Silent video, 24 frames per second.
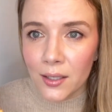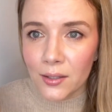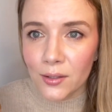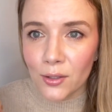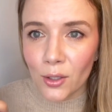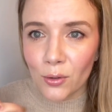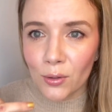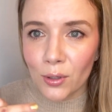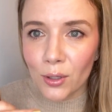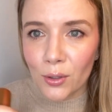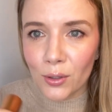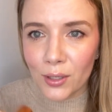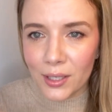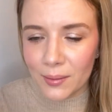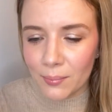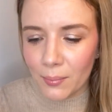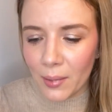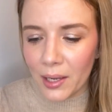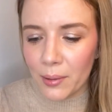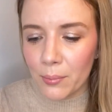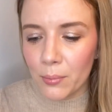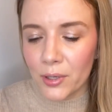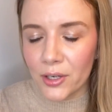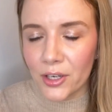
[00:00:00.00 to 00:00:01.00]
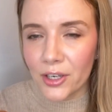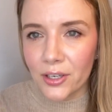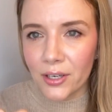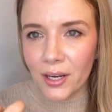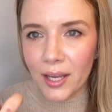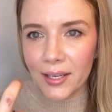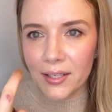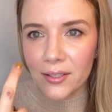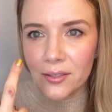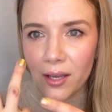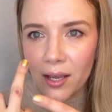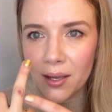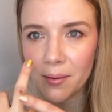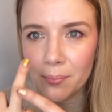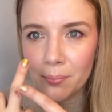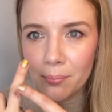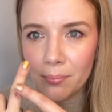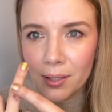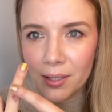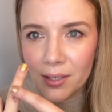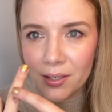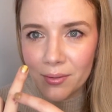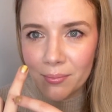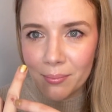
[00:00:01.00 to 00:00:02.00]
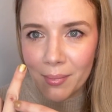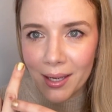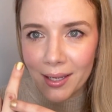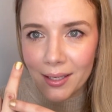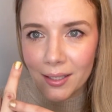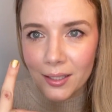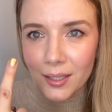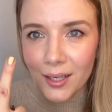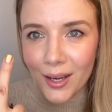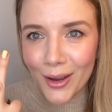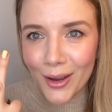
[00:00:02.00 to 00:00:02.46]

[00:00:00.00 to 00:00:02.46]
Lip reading: Don't look at my burn. I burned my